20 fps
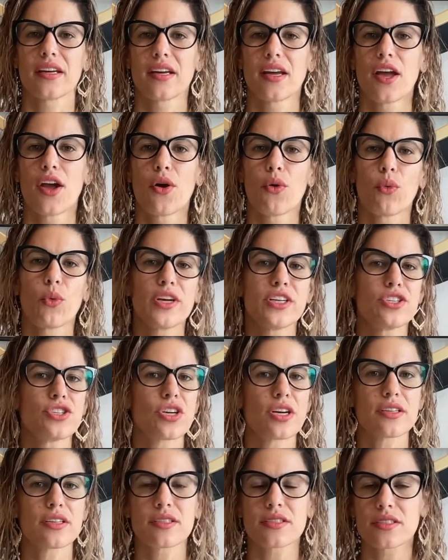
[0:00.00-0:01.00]
We
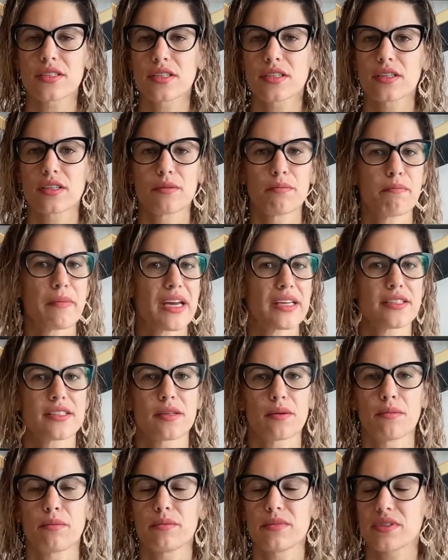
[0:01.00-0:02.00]
just made some
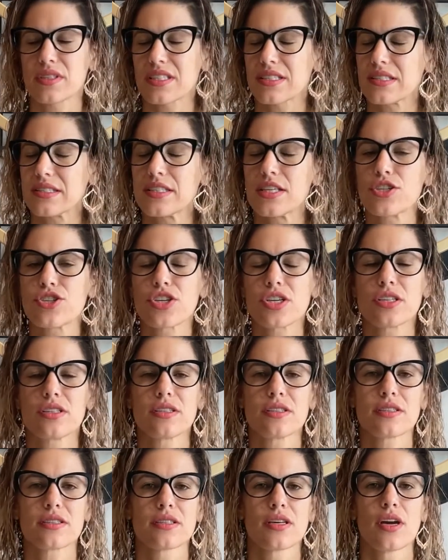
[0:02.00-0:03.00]
decisions,
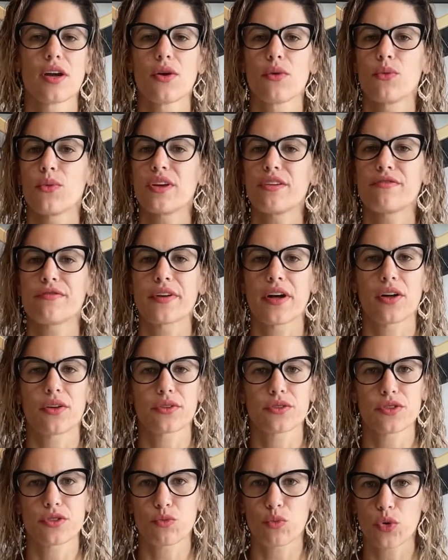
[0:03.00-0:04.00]
we felt
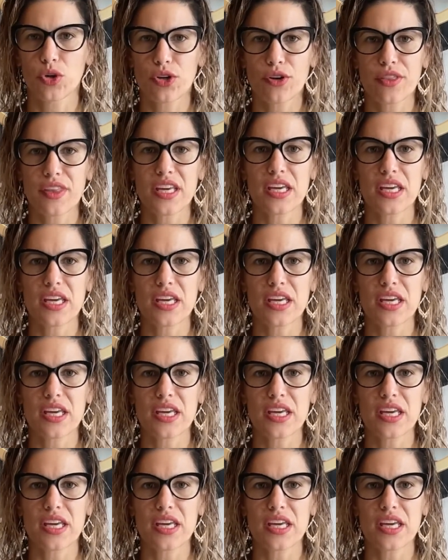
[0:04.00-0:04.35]
worthy.